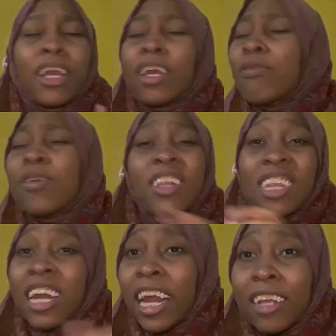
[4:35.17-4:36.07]
If it's
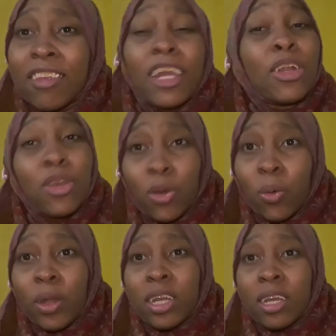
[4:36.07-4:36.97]
crazy,
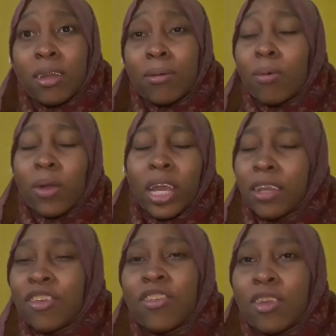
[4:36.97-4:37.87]
do it. Okay,
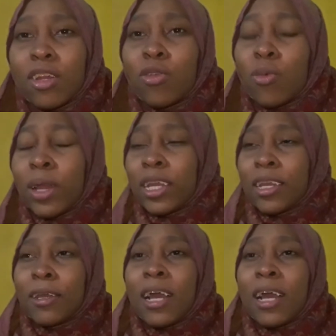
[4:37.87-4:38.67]
just do it.